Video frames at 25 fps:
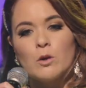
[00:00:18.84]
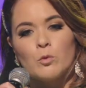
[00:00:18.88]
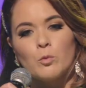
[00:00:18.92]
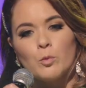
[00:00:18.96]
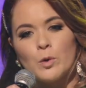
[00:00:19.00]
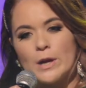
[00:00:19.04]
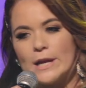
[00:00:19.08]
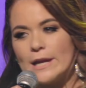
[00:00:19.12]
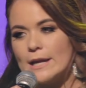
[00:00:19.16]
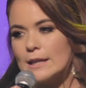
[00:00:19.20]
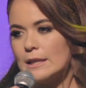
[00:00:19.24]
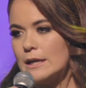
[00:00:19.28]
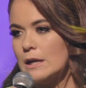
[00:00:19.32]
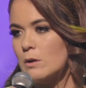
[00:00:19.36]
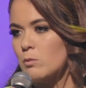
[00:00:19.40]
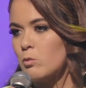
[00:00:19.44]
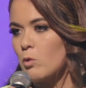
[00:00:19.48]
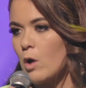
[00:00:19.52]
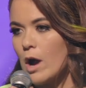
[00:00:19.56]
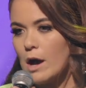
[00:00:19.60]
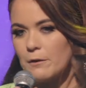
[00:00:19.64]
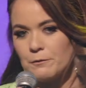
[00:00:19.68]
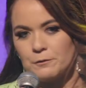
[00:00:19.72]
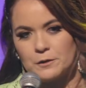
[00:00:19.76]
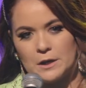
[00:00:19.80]
a really
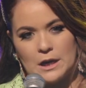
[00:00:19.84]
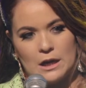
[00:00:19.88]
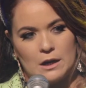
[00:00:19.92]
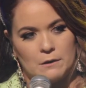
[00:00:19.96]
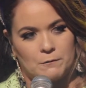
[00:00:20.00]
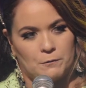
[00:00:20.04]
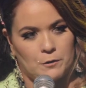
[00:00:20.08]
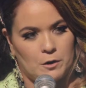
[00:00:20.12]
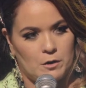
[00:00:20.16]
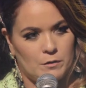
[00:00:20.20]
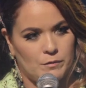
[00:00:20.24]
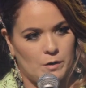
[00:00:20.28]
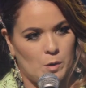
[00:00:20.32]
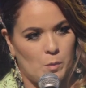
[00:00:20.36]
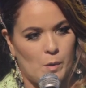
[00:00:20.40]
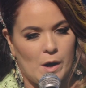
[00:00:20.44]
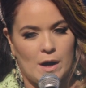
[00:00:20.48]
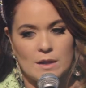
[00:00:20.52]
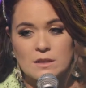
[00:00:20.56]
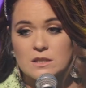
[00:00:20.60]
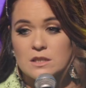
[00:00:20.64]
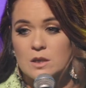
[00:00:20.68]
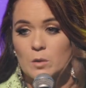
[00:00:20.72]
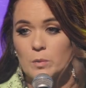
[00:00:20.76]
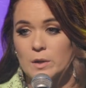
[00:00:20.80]
rough year for
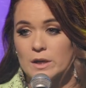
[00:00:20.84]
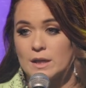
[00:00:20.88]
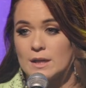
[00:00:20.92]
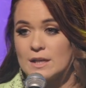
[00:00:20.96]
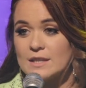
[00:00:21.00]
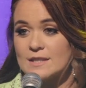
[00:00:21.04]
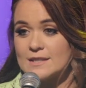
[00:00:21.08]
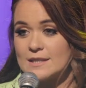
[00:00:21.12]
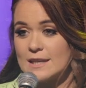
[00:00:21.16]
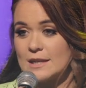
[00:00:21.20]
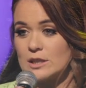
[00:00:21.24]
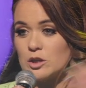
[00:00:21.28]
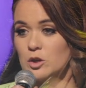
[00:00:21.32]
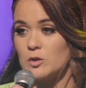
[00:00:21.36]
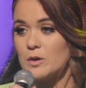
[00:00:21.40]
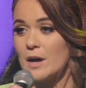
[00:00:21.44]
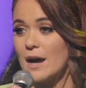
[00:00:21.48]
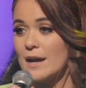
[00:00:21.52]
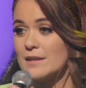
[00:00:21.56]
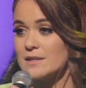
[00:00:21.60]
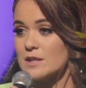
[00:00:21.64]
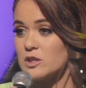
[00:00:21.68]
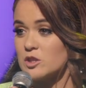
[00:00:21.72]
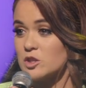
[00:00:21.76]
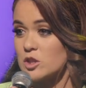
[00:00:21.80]
everyone, so we're going to sing you
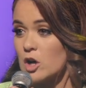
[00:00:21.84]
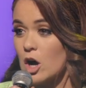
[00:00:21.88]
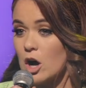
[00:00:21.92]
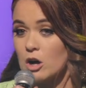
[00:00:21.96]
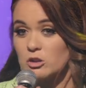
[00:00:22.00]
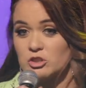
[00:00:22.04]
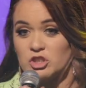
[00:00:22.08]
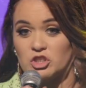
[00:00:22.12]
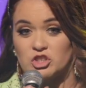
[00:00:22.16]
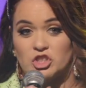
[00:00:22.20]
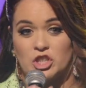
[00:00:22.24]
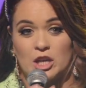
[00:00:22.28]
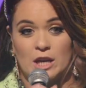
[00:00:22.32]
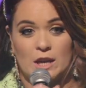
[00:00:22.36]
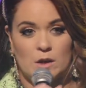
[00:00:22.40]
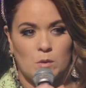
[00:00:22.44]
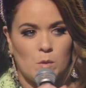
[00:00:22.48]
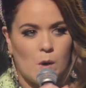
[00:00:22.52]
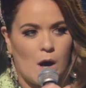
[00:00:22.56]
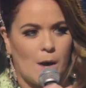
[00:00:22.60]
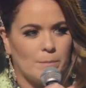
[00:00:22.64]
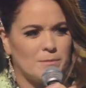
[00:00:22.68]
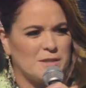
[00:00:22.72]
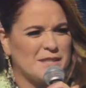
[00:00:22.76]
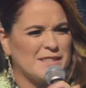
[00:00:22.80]
guys a song to cheer
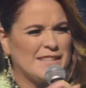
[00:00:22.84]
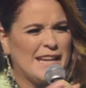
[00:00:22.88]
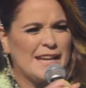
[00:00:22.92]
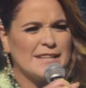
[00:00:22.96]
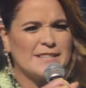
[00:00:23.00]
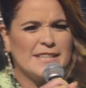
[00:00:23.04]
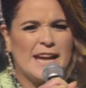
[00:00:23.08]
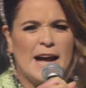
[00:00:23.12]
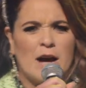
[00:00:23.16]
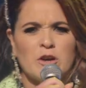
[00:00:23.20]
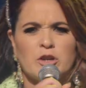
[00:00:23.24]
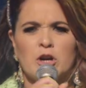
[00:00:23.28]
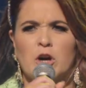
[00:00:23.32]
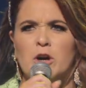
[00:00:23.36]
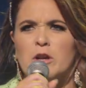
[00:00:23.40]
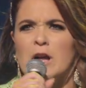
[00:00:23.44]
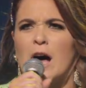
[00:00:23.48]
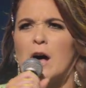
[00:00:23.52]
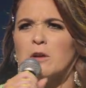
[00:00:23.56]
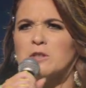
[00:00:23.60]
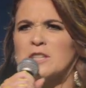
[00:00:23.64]
you up. Does that sound good,